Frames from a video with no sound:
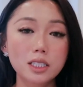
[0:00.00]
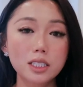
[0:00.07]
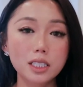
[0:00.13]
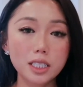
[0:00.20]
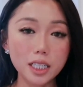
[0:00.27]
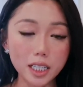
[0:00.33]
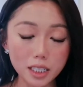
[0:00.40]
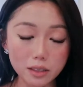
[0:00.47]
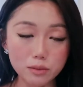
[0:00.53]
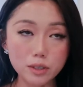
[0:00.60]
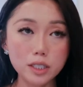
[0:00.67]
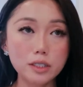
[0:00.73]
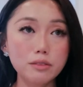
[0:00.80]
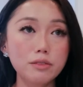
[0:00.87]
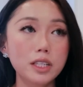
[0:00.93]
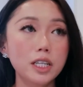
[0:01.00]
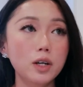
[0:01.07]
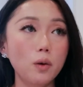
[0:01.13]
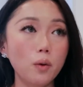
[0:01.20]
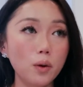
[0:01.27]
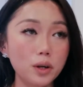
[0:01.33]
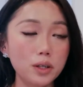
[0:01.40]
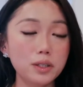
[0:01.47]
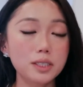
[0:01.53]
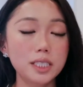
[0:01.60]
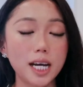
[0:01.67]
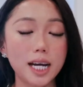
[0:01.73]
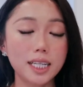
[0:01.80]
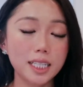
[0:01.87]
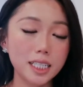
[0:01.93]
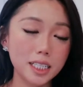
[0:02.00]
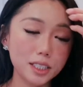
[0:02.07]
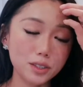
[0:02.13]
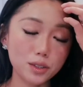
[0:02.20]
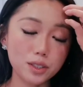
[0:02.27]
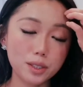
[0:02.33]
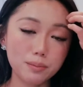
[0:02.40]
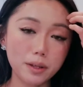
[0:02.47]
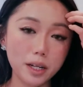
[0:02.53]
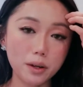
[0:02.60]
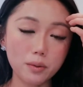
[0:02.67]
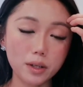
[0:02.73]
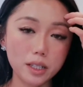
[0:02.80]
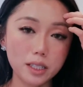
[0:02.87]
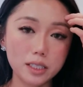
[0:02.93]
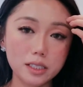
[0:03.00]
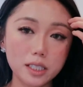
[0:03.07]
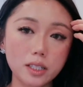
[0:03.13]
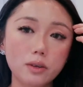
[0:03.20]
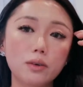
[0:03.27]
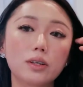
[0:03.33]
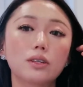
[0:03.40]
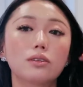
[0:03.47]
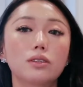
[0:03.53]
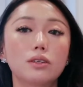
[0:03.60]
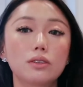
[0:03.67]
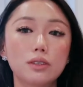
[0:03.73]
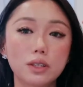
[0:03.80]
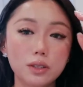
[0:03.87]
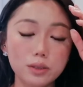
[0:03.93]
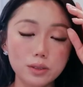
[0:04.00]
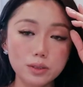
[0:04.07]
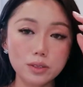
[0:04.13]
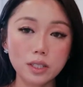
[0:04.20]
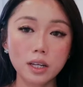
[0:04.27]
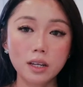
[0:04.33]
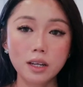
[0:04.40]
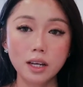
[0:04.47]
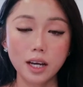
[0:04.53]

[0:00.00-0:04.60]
to get rid of the oil tackiness, or depending what cleansing oil you use.